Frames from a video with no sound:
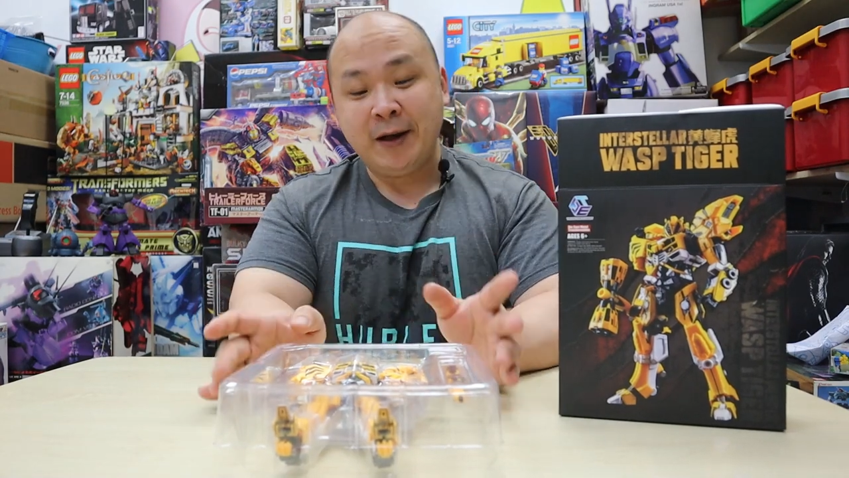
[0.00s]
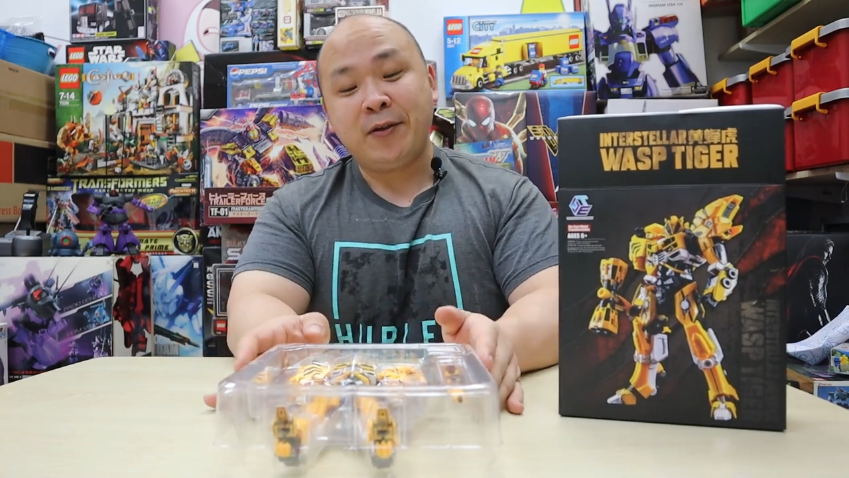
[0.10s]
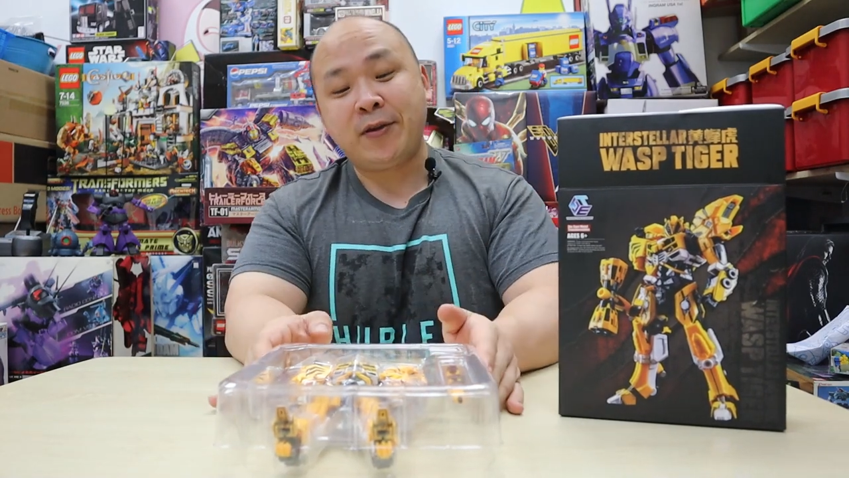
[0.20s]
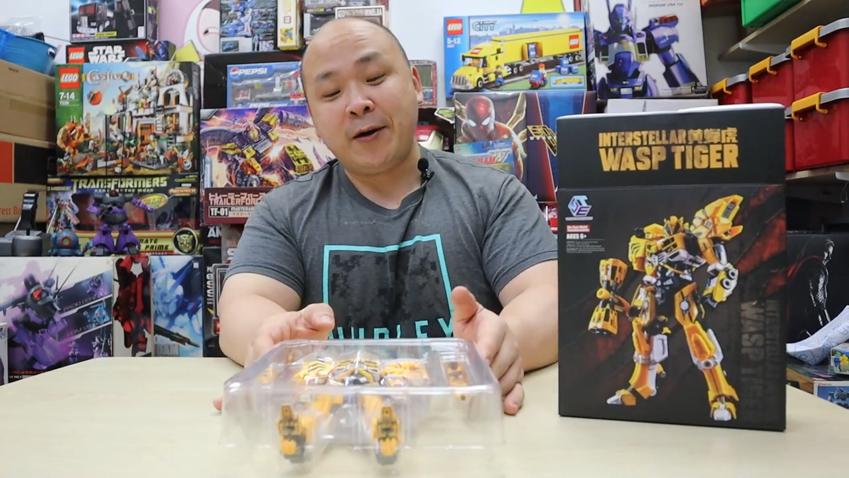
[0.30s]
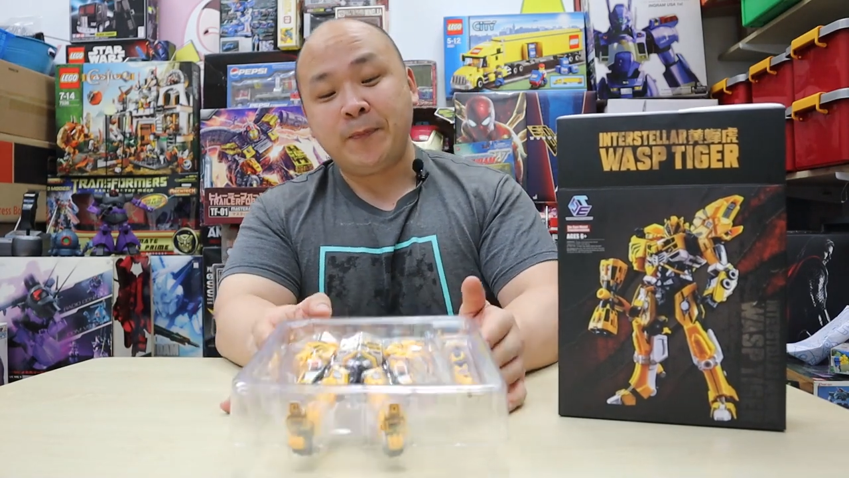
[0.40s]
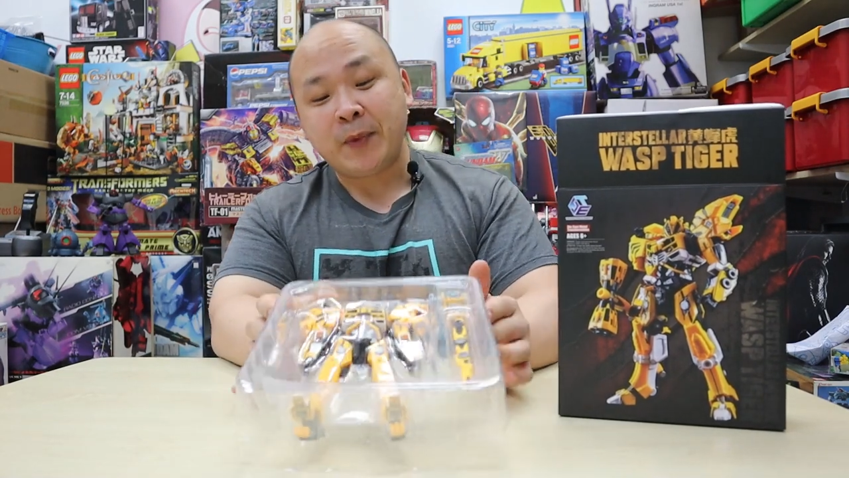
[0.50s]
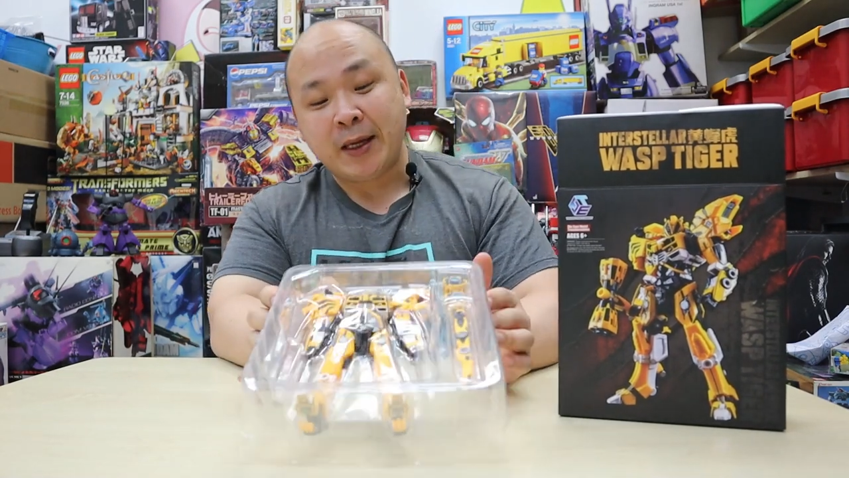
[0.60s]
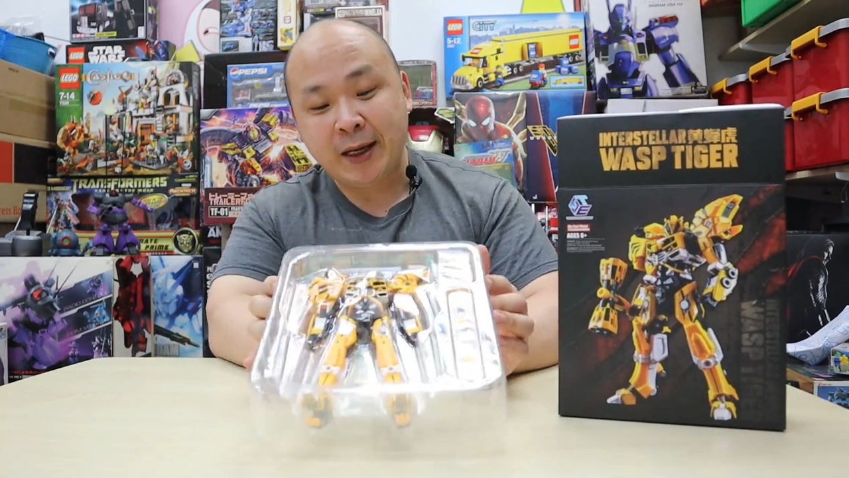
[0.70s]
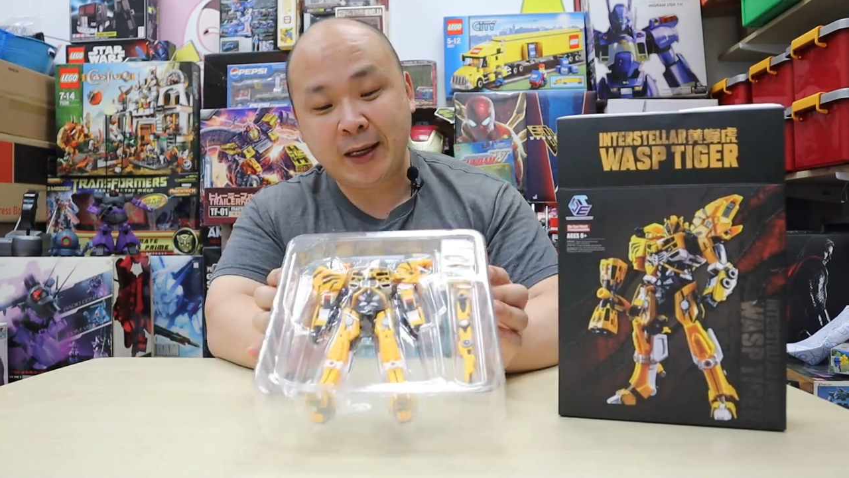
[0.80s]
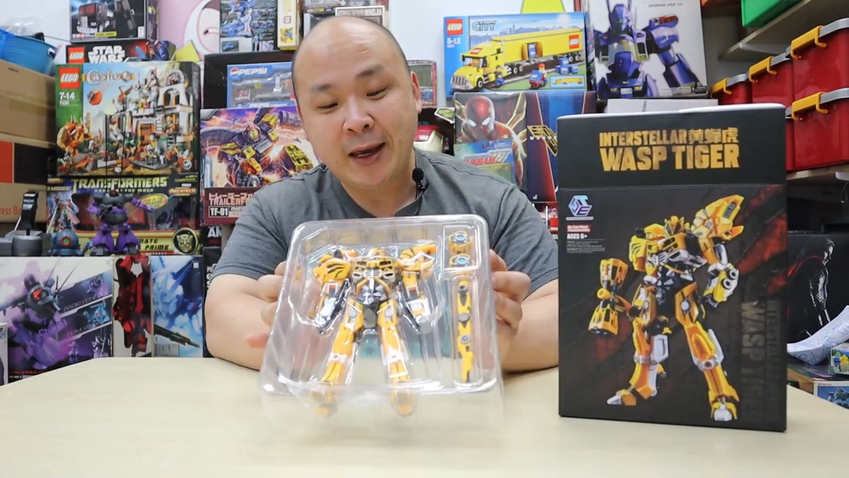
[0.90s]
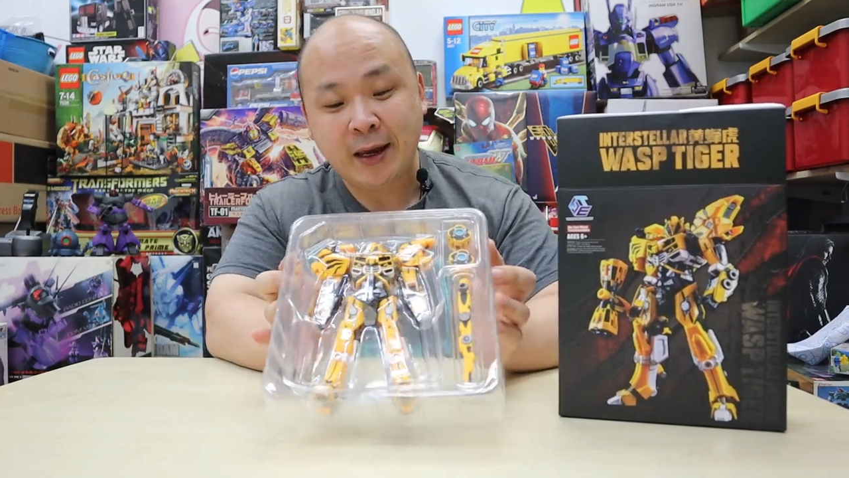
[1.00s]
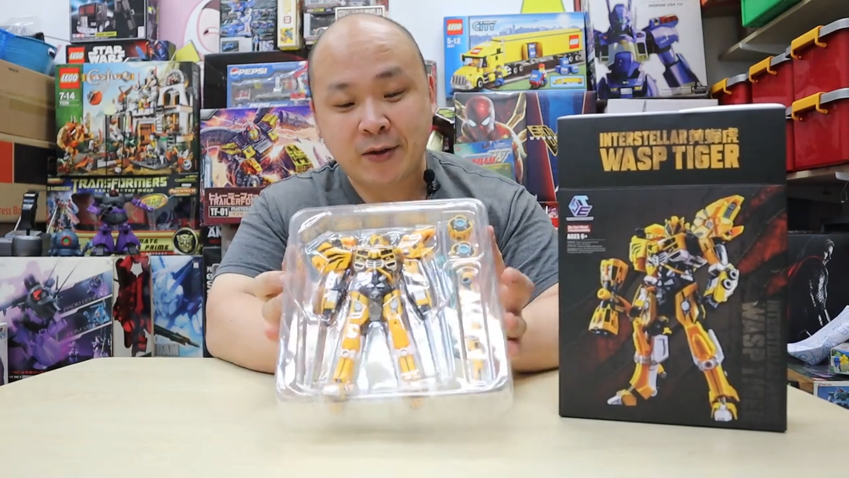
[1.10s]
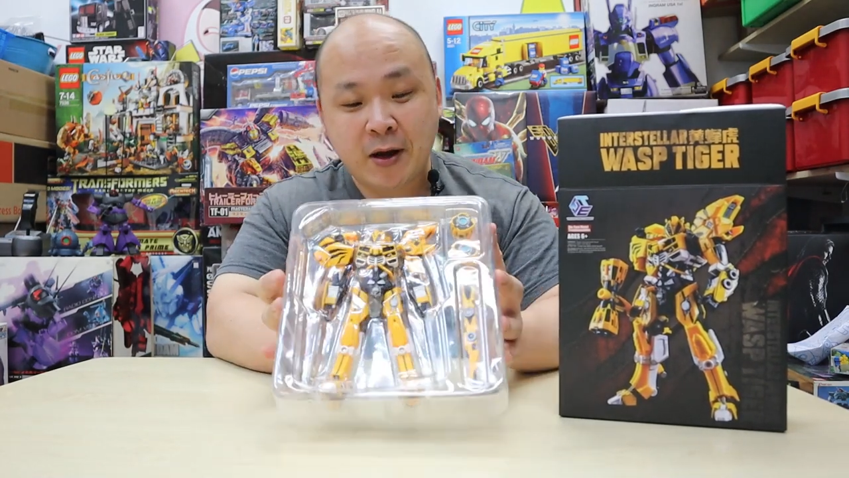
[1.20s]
So, any case,